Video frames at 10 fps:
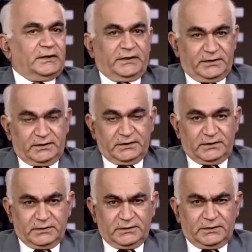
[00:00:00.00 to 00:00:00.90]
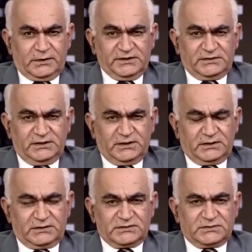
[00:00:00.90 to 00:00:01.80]
And uh, I
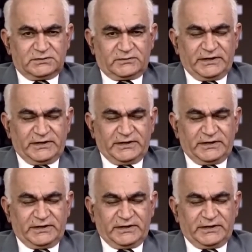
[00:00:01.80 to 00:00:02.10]
think it's